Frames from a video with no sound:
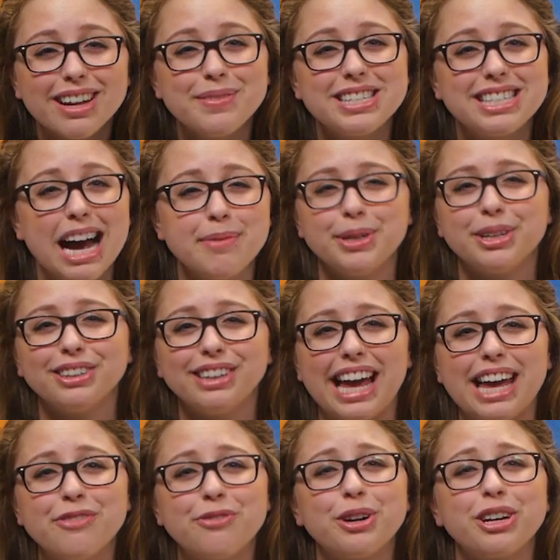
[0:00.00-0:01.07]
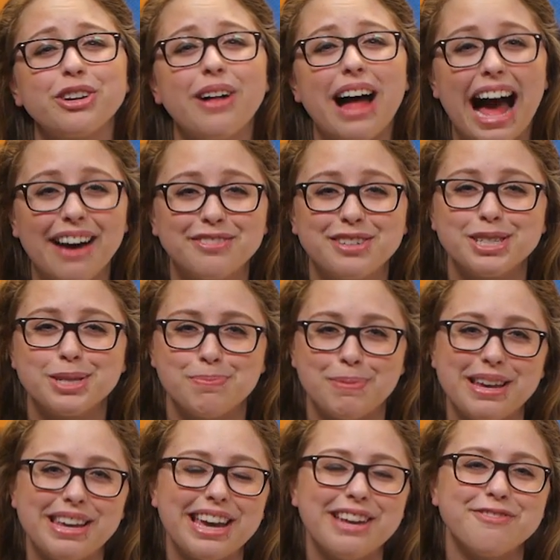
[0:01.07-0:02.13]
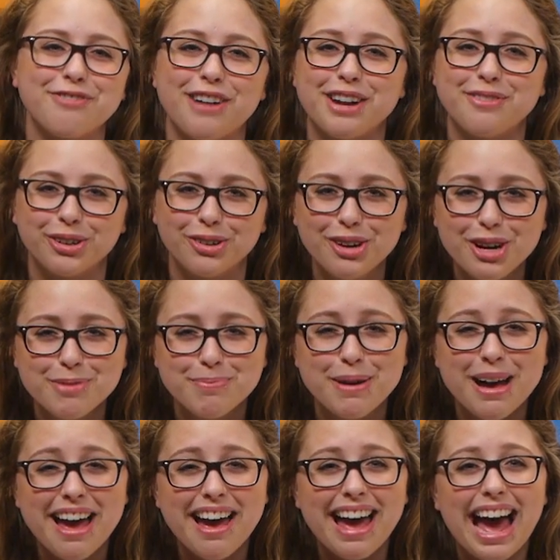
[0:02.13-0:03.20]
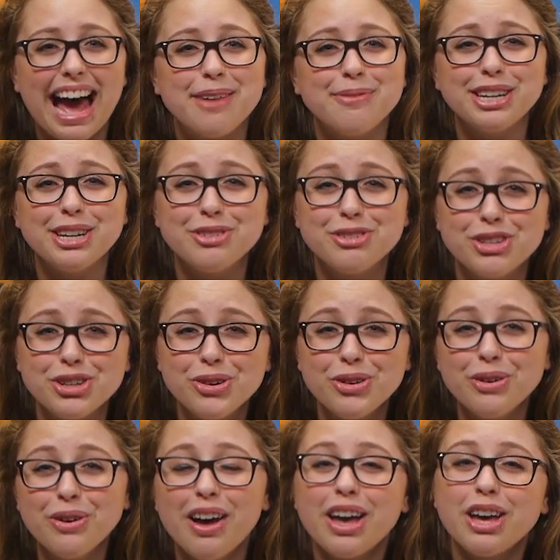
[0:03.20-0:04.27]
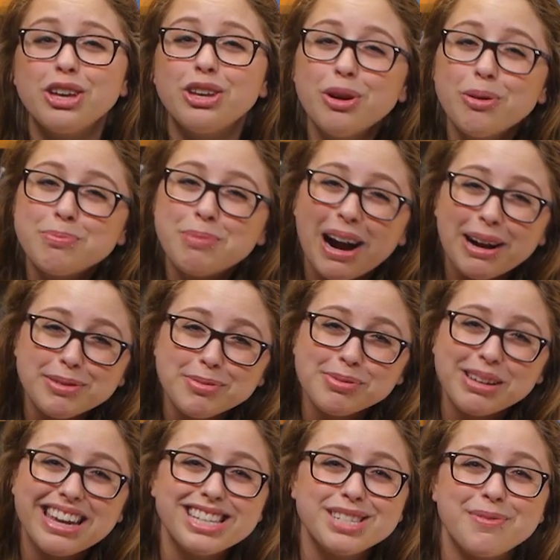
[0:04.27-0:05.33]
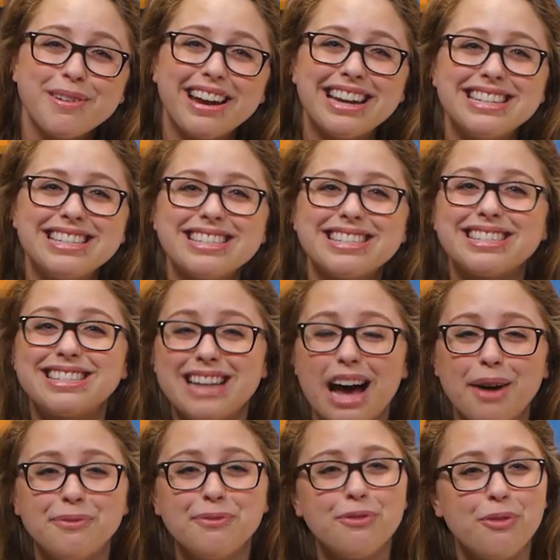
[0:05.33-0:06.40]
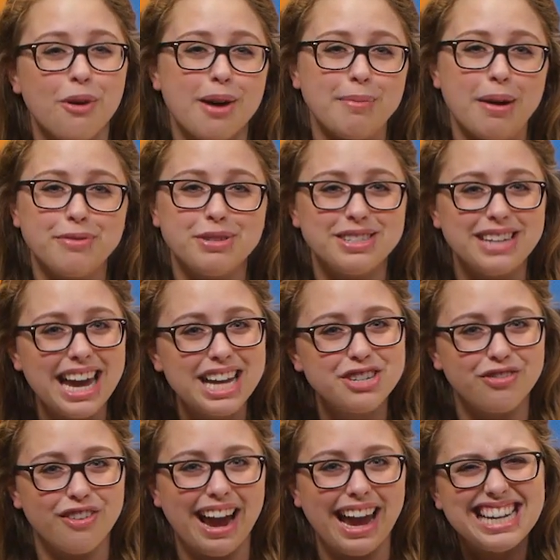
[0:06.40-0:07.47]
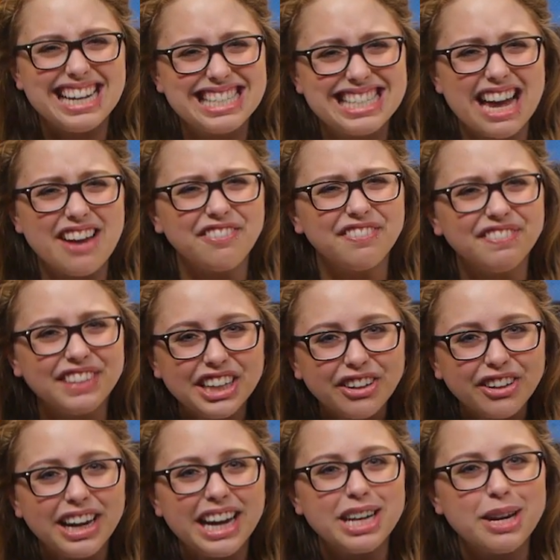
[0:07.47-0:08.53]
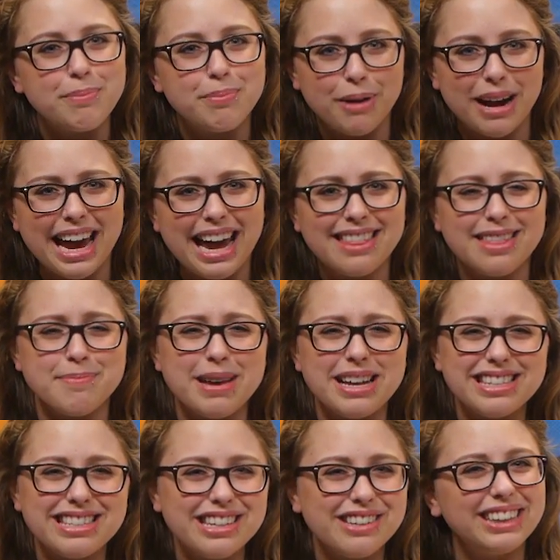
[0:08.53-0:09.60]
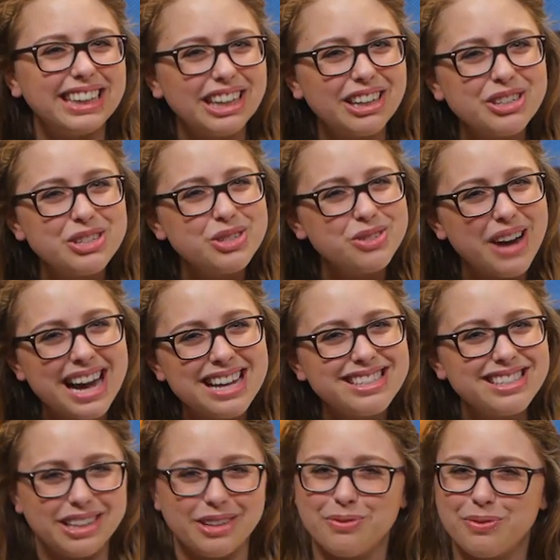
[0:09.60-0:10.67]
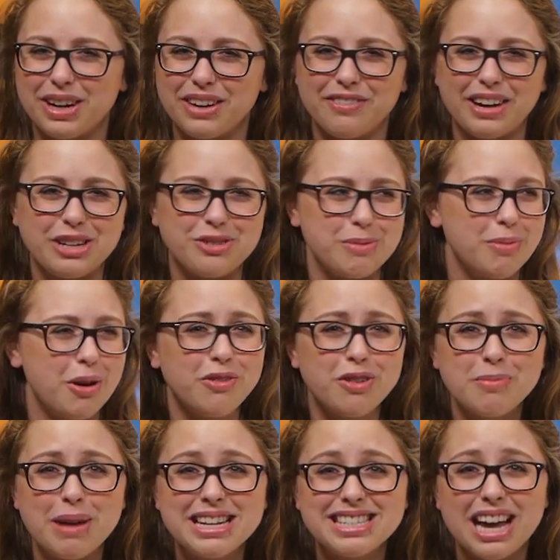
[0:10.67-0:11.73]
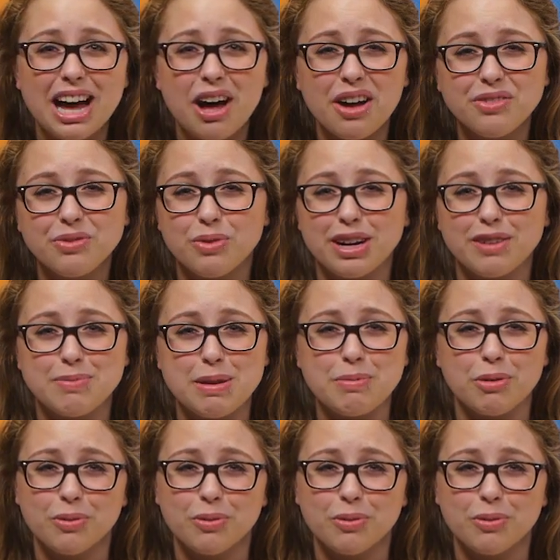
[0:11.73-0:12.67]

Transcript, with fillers: come a time in your life where you'll have to speak in front of a group, and when you do, you'll probably experience some form of stage fright. It's that fear in your brain that makes you a little stressed, like what if I trip over myself? What if people